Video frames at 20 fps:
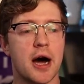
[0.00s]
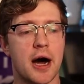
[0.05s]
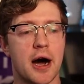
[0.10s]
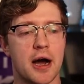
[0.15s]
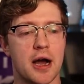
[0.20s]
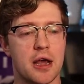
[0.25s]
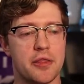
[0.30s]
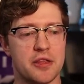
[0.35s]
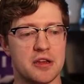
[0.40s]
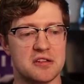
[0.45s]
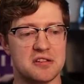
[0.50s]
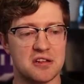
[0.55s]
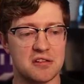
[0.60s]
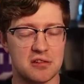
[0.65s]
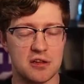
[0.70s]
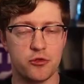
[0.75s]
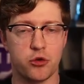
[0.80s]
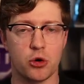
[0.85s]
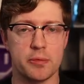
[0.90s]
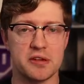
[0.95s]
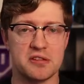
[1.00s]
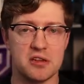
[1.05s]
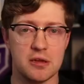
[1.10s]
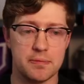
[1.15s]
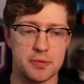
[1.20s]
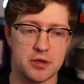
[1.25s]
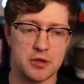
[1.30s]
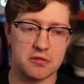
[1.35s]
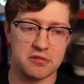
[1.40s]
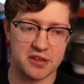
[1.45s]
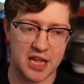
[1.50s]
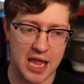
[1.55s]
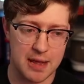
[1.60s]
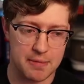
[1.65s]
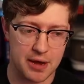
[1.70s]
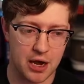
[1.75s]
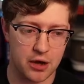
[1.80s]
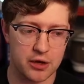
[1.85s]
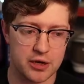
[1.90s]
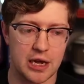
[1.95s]
And then 64-bit CPUs
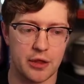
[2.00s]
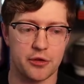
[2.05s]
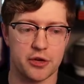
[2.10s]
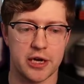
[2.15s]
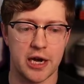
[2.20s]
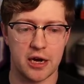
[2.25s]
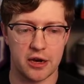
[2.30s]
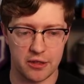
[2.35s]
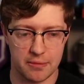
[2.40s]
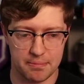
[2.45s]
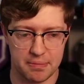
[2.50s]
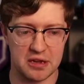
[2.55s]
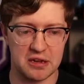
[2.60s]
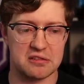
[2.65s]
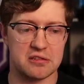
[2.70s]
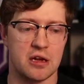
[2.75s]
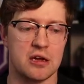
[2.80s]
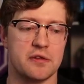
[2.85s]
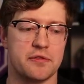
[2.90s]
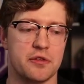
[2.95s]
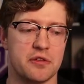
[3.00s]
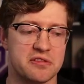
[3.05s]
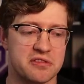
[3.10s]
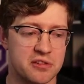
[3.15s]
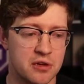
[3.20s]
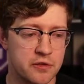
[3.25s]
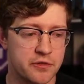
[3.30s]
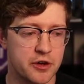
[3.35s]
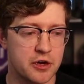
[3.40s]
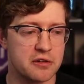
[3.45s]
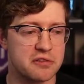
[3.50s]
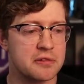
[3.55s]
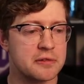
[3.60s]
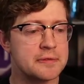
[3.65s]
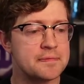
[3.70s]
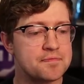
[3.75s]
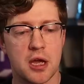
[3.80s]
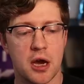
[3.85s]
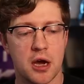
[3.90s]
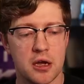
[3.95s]
came out, and now they're kind of the baseline for servers.
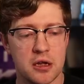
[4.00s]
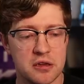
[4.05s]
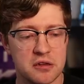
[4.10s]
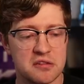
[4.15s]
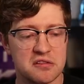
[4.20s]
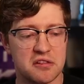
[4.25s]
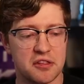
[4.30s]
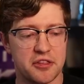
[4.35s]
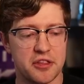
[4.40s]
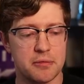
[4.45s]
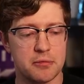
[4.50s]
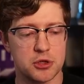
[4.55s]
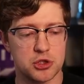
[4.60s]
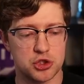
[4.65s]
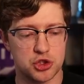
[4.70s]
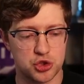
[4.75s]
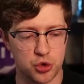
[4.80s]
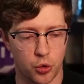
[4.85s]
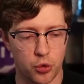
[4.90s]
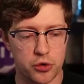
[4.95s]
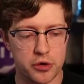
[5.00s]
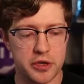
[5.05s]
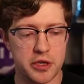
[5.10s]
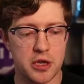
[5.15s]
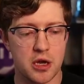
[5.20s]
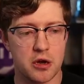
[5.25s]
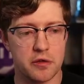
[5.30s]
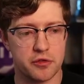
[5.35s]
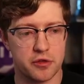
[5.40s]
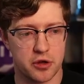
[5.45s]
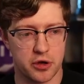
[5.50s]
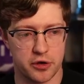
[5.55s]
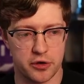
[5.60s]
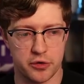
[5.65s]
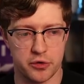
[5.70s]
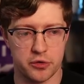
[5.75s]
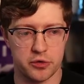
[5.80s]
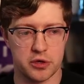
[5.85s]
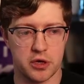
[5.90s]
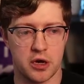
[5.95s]
Because the majority of
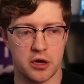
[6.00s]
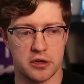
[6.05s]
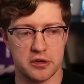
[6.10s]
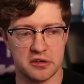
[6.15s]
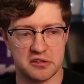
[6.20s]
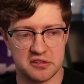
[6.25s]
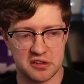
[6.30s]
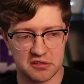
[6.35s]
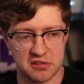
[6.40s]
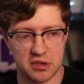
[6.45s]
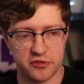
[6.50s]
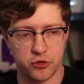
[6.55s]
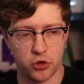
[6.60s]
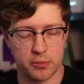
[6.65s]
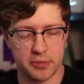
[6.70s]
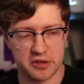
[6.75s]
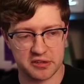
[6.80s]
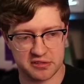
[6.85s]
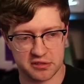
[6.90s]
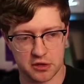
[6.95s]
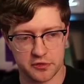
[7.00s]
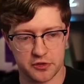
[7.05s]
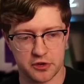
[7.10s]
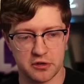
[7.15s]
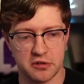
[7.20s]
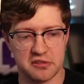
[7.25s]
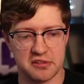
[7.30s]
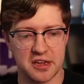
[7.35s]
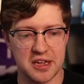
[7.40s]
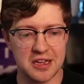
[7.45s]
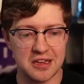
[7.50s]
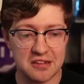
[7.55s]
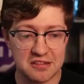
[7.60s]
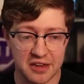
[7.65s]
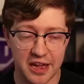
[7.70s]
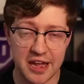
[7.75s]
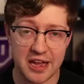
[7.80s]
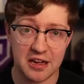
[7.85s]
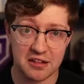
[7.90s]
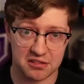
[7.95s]
code on 64-bit servers
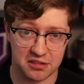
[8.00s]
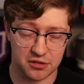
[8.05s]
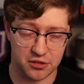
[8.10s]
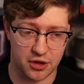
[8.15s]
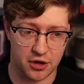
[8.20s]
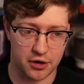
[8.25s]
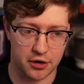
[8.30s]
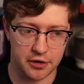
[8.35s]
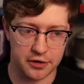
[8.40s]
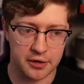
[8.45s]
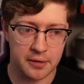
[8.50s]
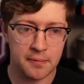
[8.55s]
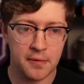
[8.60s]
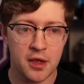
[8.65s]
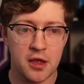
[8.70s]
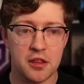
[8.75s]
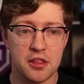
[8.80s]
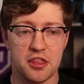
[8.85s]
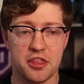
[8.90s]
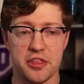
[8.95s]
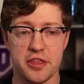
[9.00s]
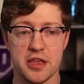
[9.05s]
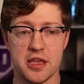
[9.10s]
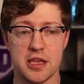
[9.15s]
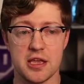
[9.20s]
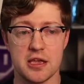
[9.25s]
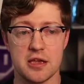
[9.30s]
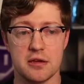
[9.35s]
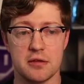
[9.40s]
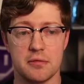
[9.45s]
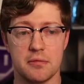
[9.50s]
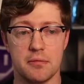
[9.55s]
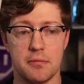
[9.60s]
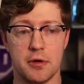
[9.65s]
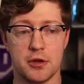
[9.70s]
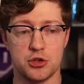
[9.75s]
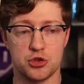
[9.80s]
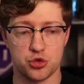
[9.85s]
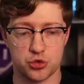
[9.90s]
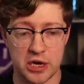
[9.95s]
is ASLR'd, the
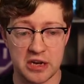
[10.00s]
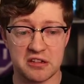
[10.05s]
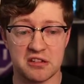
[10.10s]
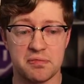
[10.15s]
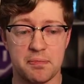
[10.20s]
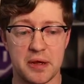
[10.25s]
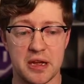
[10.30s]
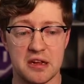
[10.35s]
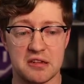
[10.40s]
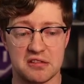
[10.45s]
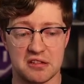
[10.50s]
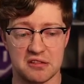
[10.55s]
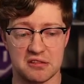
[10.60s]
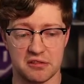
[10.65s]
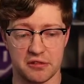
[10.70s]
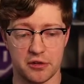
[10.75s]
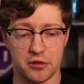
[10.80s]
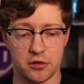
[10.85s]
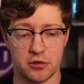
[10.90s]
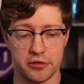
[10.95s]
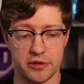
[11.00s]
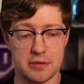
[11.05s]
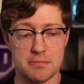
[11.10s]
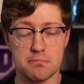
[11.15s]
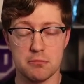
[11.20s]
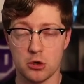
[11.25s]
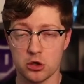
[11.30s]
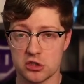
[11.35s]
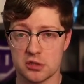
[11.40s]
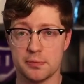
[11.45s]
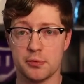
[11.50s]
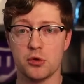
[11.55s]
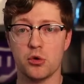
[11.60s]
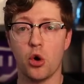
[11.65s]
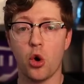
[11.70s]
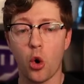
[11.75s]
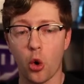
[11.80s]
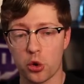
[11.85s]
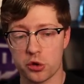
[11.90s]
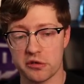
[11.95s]
address space is literally
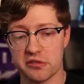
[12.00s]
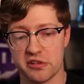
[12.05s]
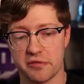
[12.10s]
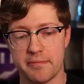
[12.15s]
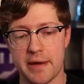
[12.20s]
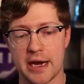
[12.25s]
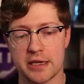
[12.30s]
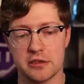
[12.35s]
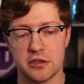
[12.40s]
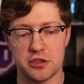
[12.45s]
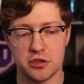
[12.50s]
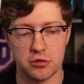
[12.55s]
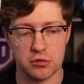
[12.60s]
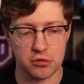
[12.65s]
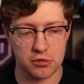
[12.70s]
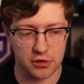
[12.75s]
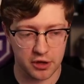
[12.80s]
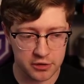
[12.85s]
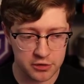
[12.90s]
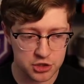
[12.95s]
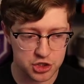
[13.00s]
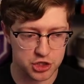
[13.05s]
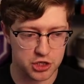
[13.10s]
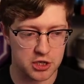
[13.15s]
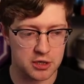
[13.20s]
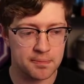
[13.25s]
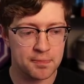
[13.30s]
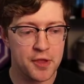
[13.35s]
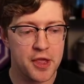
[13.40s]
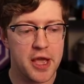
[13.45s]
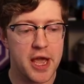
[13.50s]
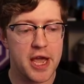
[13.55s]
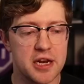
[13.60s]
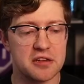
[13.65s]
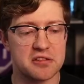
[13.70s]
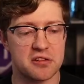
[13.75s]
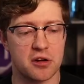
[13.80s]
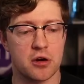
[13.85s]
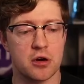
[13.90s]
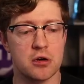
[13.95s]
multiple orders of magnitude larger.
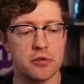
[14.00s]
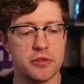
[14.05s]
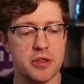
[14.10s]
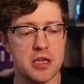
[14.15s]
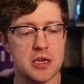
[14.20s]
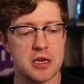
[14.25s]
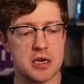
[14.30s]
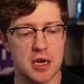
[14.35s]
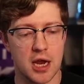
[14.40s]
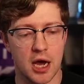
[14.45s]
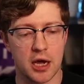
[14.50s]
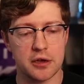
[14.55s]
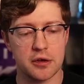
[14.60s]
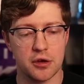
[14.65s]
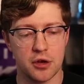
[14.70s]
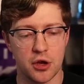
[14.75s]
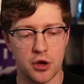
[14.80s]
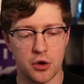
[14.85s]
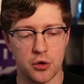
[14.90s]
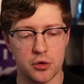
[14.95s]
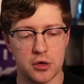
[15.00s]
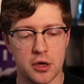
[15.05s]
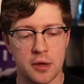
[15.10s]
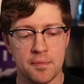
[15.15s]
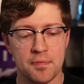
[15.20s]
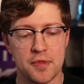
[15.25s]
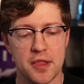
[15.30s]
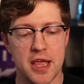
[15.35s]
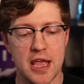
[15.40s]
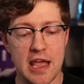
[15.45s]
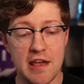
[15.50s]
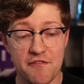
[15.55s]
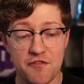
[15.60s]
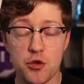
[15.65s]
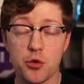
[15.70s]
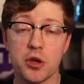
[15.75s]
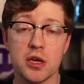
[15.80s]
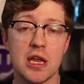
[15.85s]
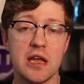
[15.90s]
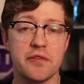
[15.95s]
It is currently not known
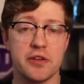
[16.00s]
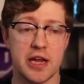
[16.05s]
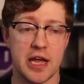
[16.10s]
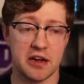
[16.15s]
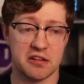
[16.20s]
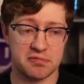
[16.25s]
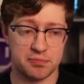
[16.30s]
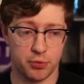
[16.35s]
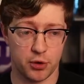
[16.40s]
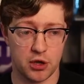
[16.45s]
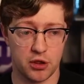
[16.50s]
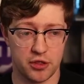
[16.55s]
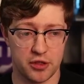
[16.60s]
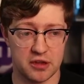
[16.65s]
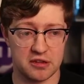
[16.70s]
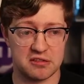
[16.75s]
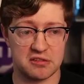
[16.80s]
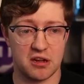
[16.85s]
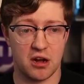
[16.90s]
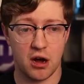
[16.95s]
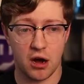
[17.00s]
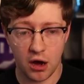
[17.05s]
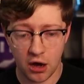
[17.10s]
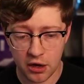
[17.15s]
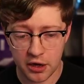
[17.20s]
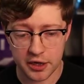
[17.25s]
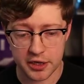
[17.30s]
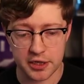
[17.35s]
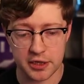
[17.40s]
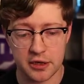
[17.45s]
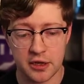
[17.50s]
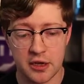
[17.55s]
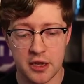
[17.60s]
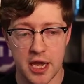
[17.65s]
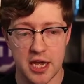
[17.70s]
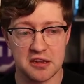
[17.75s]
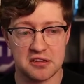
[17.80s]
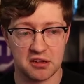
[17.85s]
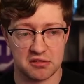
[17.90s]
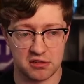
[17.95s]
if you can even exploit this on
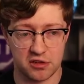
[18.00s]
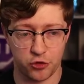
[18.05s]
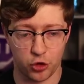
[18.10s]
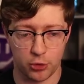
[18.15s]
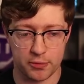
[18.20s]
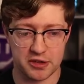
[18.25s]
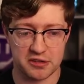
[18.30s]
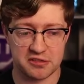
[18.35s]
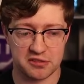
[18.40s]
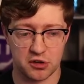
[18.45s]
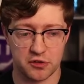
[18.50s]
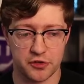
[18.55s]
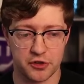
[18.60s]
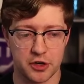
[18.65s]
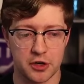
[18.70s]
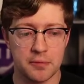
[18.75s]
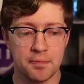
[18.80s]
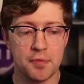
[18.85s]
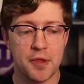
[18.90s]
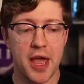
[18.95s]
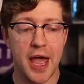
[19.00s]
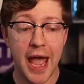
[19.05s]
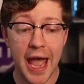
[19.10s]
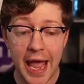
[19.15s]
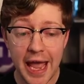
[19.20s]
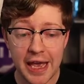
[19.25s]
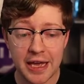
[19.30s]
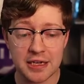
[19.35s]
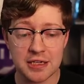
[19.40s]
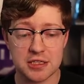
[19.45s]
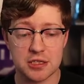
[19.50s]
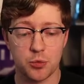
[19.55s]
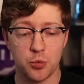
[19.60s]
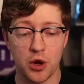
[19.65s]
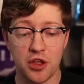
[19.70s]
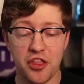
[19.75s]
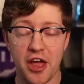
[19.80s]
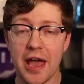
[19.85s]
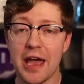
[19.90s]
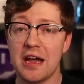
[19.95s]
a 64-bit server, and
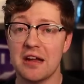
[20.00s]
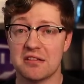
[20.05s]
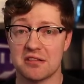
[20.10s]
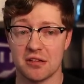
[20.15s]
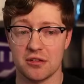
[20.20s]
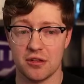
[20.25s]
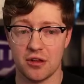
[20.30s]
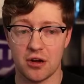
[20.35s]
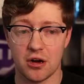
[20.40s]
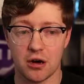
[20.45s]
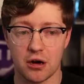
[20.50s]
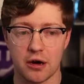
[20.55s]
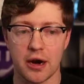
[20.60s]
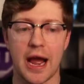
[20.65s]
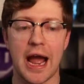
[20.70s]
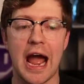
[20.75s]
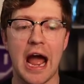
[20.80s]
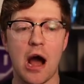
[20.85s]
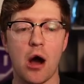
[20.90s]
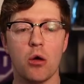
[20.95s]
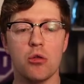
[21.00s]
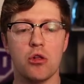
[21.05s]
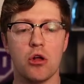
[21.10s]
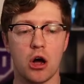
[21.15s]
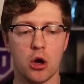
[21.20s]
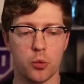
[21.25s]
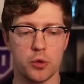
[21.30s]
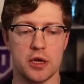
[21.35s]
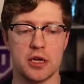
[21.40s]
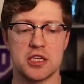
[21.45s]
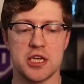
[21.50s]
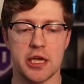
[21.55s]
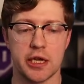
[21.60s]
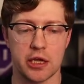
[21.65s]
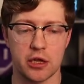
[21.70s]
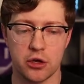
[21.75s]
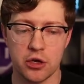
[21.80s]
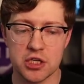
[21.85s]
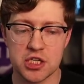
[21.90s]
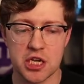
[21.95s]
with ASLR, how long would it
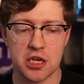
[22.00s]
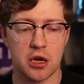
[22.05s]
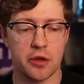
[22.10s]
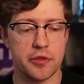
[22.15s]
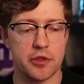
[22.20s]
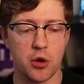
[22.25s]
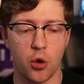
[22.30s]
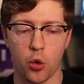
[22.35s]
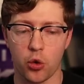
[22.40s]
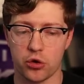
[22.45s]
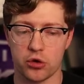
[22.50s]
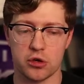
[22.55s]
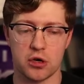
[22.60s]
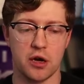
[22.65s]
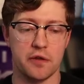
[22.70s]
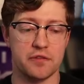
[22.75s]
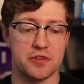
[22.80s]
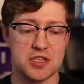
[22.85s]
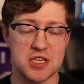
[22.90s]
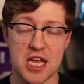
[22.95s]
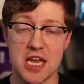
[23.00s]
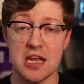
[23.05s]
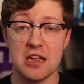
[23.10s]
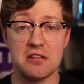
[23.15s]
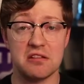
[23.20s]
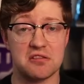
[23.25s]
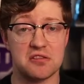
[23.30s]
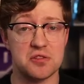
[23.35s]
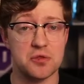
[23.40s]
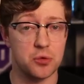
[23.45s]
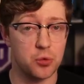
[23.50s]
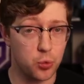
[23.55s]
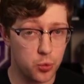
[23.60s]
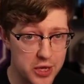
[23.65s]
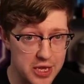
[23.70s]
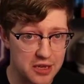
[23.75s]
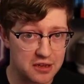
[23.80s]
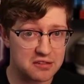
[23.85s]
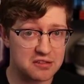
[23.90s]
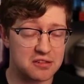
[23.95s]
take? It could take on the order of days to
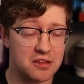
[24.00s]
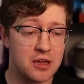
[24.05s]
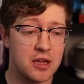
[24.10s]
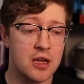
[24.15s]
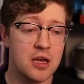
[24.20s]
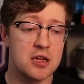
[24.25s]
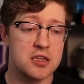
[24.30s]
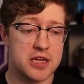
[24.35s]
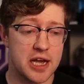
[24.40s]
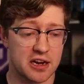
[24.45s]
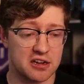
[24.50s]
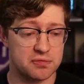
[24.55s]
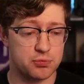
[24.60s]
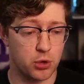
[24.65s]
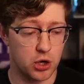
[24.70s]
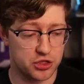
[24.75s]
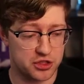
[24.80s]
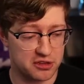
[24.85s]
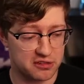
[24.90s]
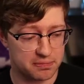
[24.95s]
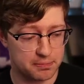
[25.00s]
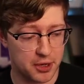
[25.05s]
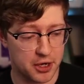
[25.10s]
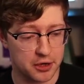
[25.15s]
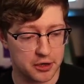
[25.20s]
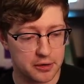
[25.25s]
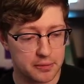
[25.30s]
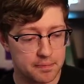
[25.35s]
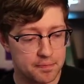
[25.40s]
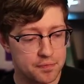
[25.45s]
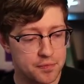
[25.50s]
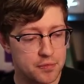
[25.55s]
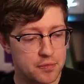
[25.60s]
weeks to exploit this bug.